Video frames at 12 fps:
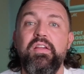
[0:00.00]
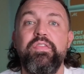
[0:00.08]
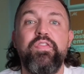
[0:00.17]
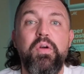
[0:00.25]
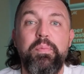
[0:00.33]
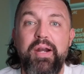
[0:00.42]

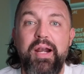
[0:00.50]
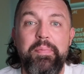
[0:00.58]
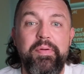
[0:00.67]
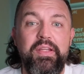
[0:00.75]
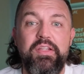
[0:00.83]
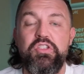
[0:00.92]
for a
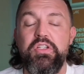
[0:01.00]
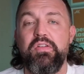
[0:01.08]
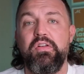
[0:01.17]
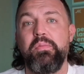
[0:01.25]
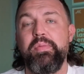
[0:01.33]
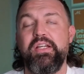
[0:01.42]
property in
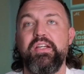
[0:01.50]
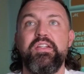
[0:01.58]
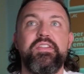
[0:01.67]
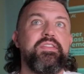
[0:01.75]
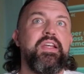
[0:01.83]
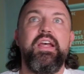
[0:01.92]
general
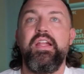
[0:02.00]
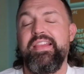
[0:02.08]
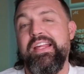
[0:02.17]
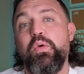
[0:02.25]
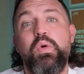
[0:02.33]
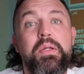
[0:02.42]
because
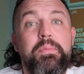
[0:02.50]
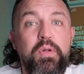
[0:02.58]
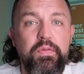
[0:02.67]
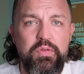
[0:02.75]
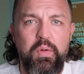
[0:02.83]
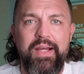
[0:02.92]
they don't want to
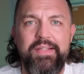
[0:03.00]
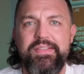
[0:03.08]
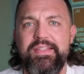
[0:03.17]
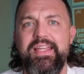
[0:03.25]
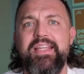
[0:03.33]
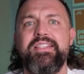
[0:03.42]
move twice,
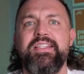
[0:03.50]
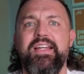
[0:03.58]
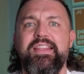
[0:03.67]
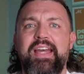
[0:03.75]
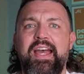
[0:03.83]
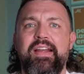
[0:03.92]
things like
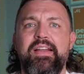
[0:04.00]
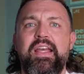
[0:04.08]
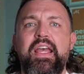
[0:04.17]
that.